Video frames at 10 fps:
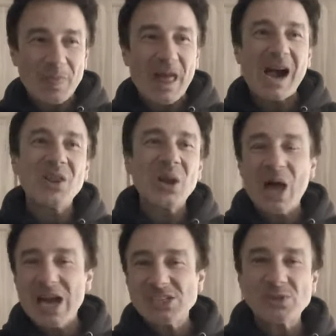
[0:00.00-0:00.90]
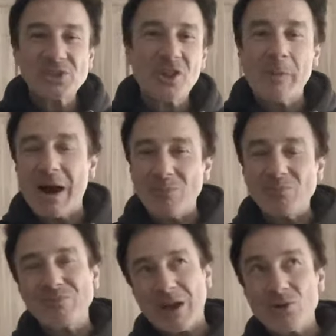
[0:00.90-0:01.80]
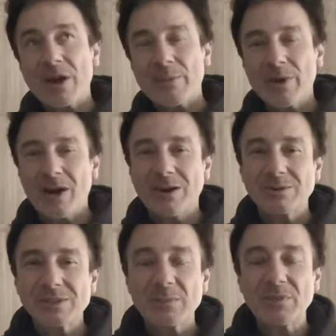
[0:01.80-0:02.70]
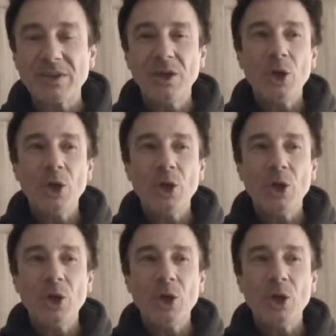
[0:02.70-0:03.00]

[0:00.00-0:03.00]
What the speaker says: either lying to each other about how great we are or something,